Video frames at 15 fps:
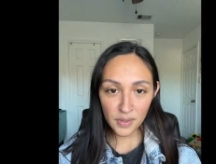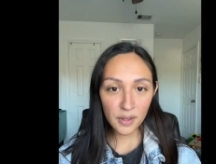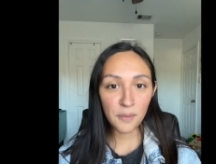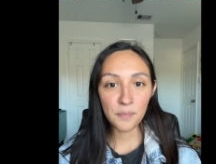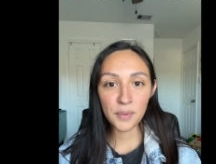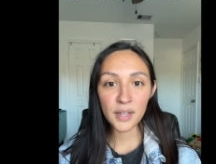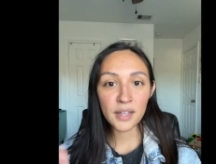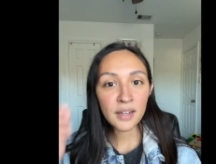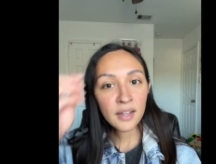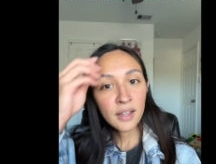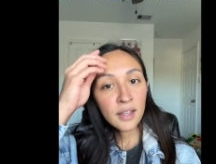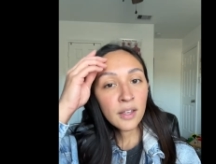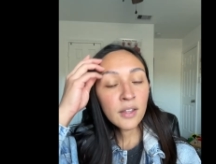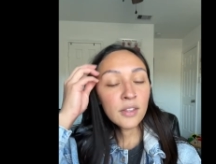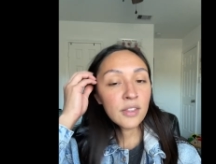But
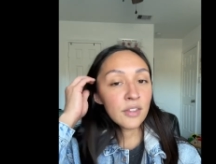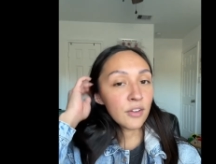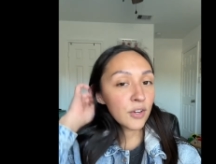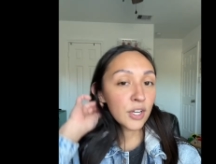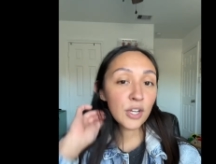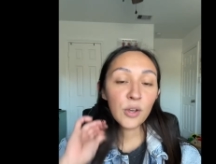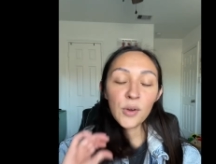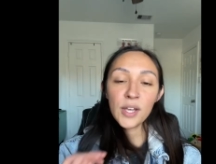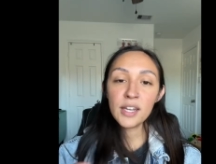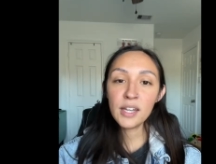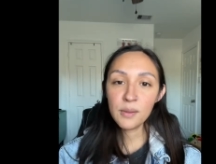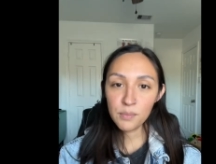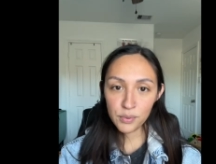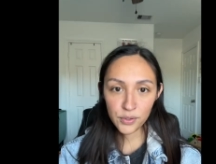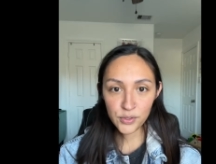you're going to go ahead
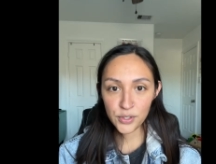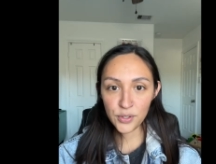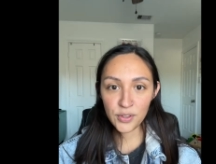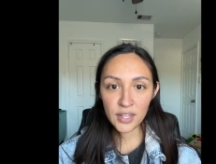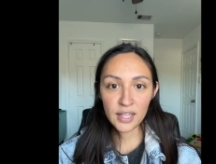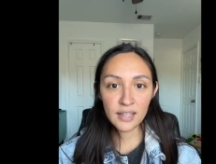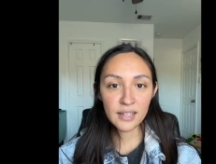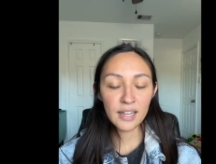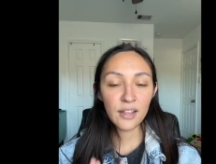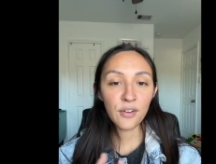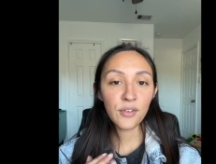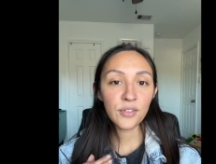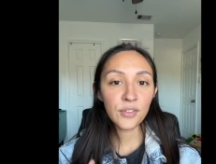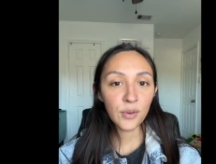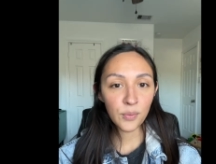and Bluetooth it. Now,
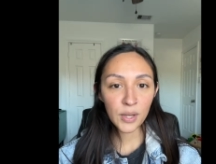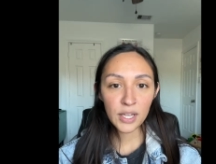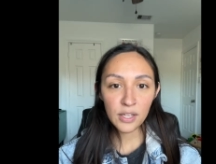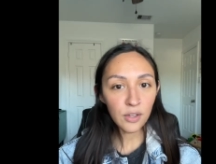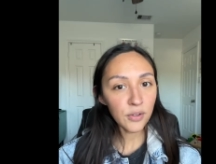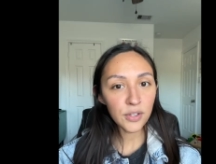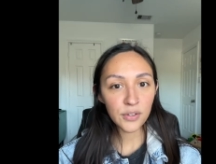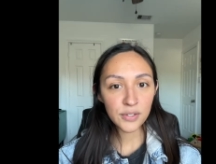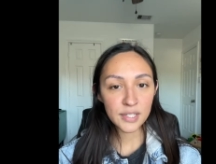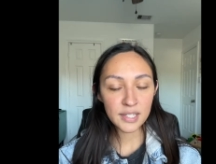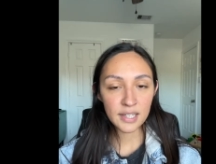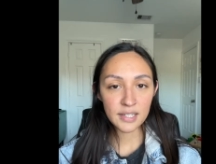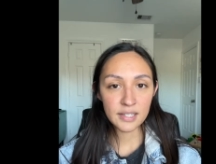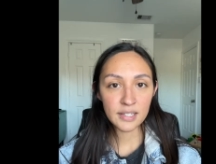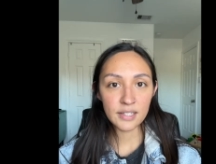the way you use
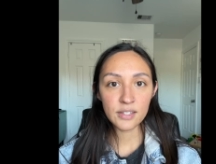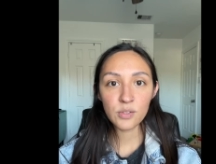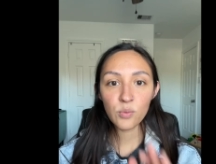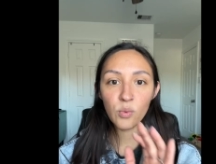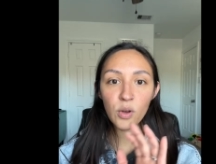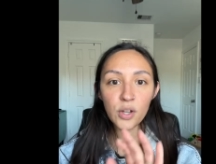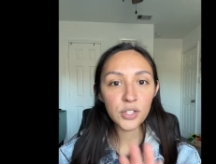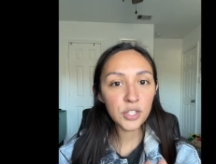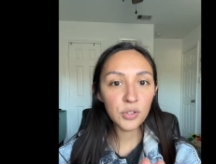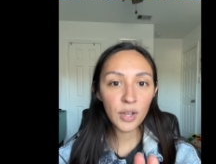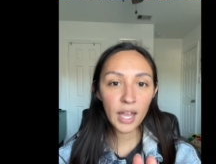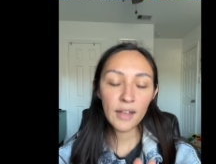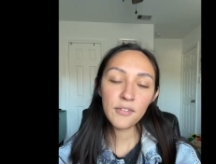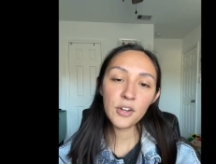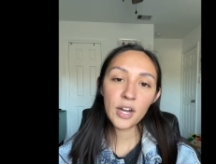this is once you
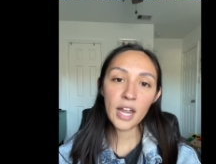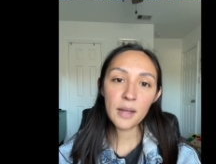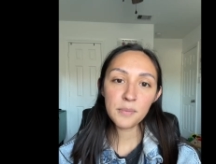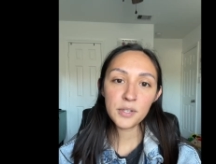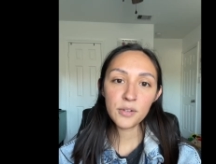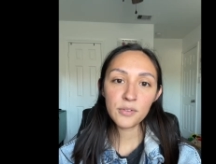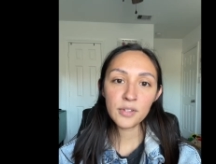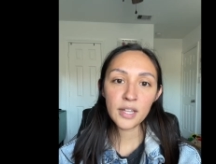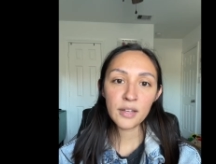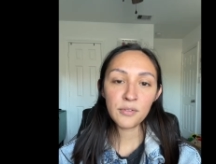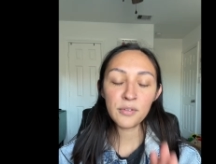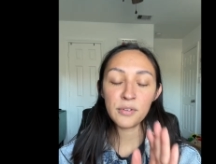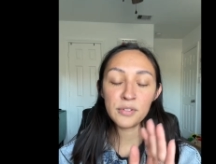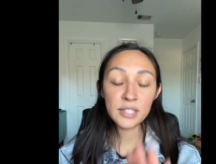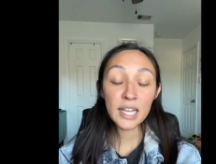have your app
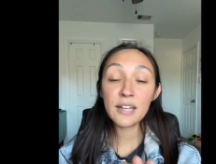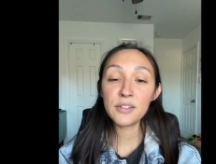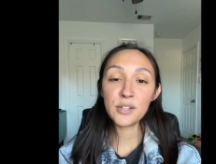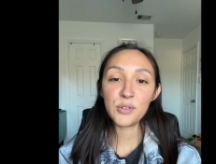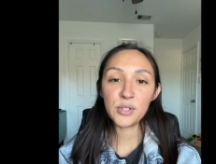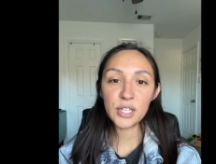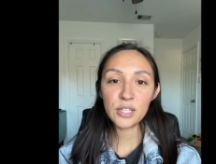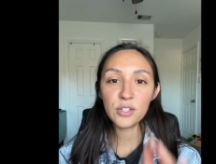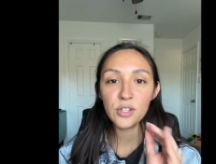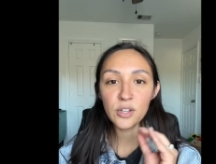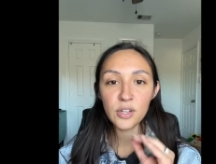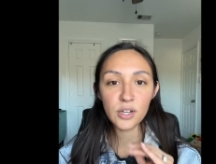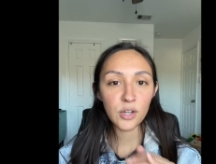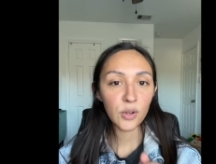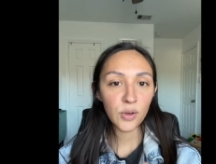downloaded, you're
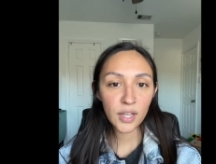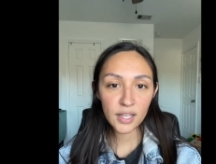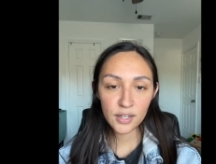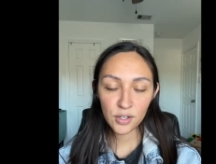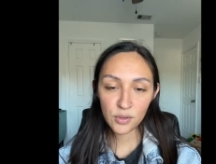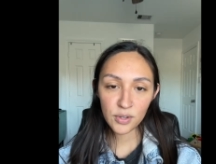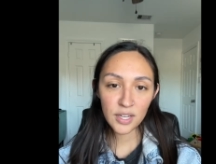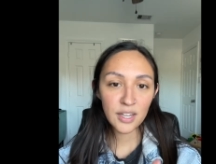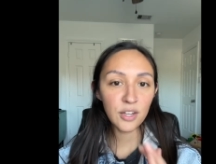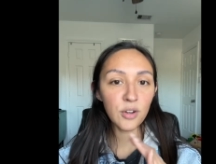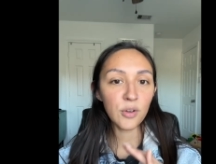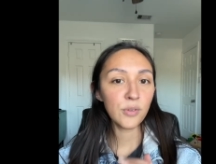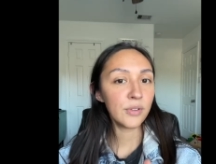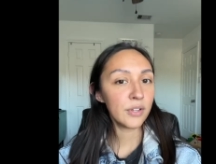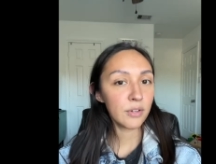going to go ahead and create your
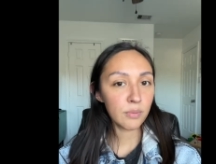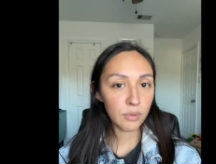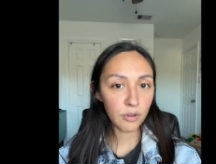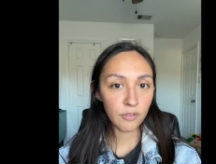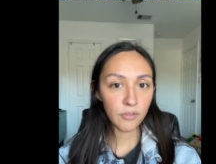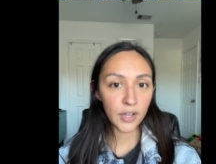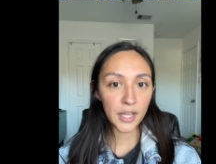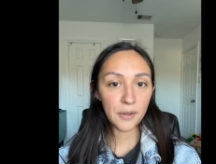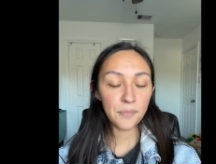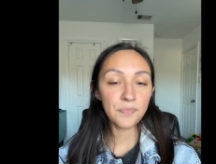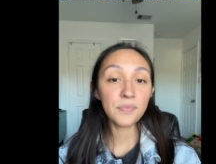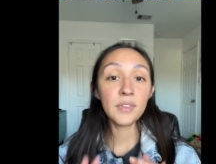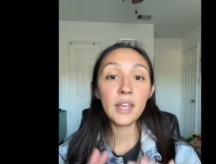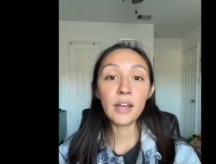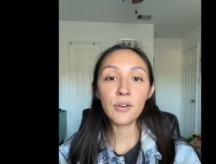own little profile.
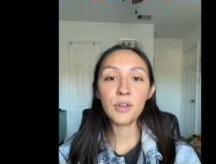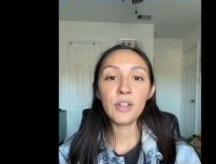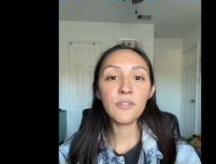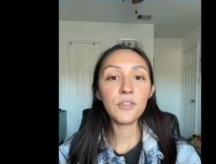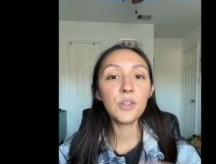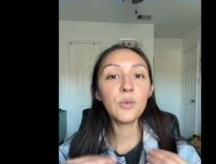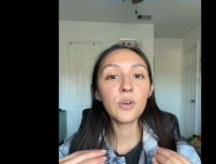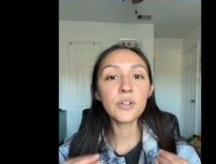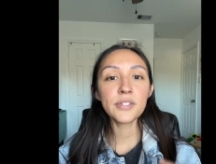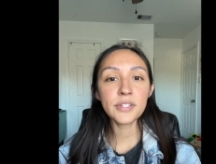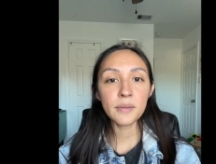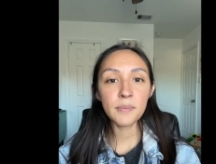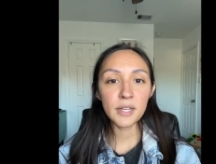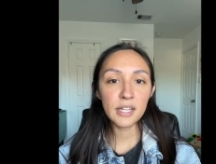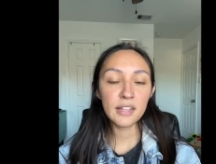Now, if you are
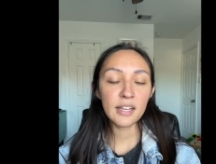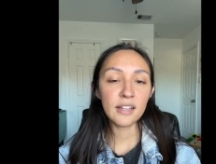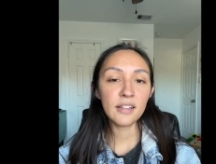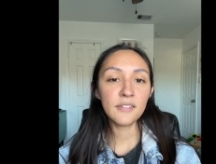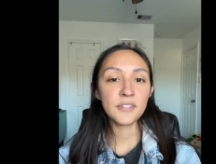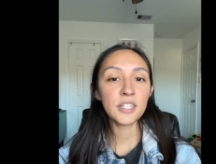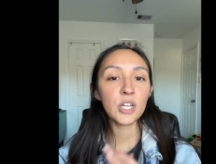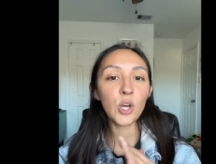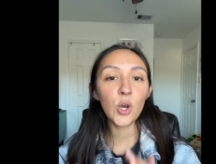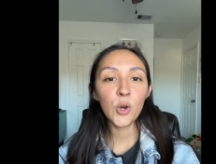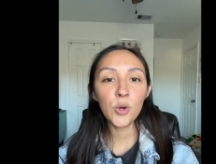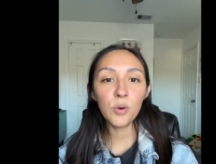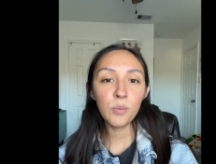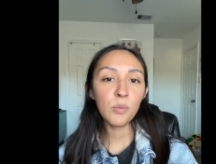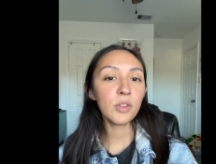somebody that lives in a
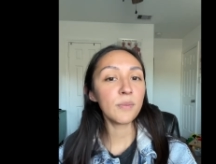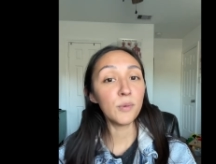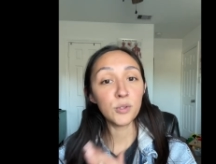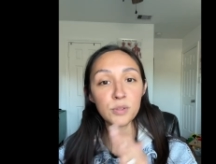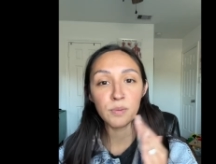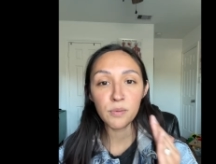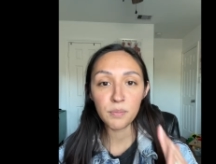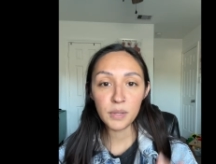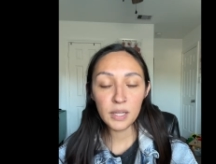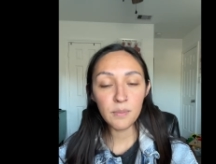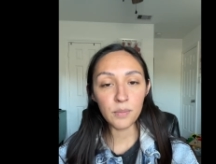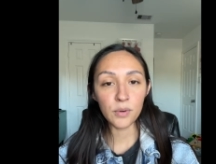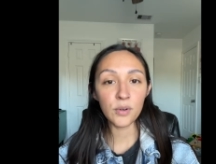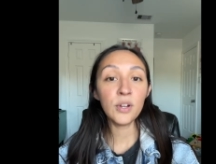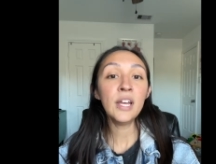home with multiple
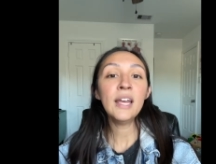people,